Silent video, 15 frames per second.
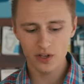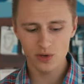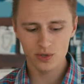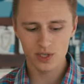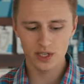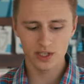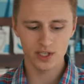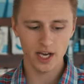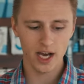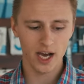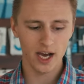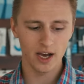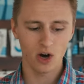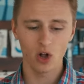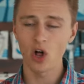uses
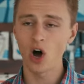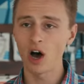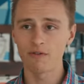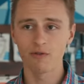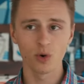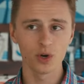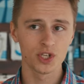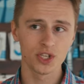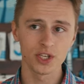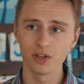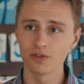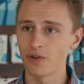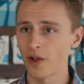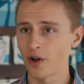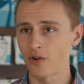all hot forged
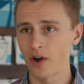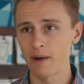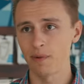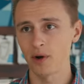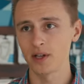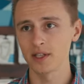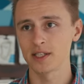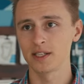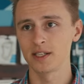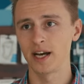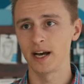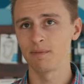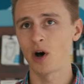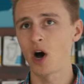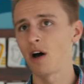steel for their crampons.
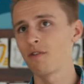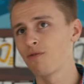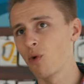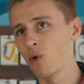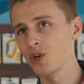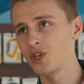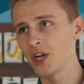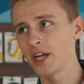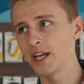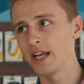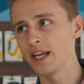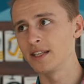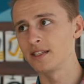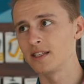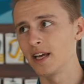Hot forging
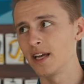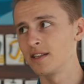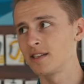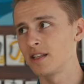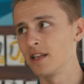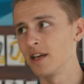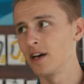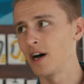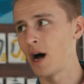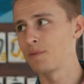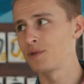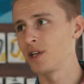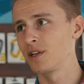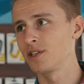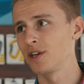is the
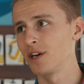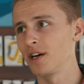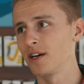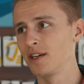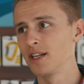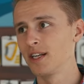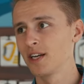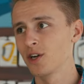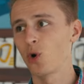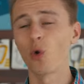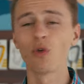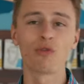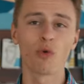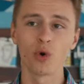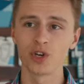opposite to
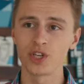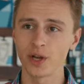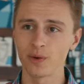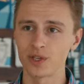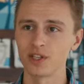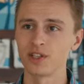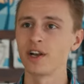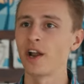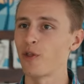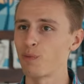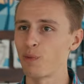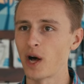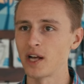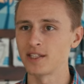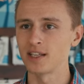cold forging, which is another
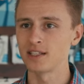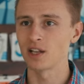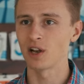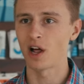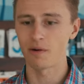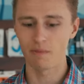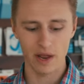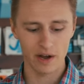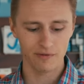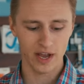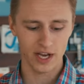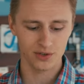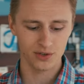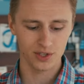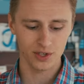process that a lot of
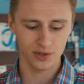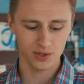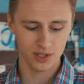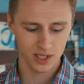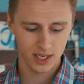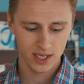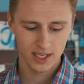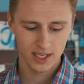manufacturers use.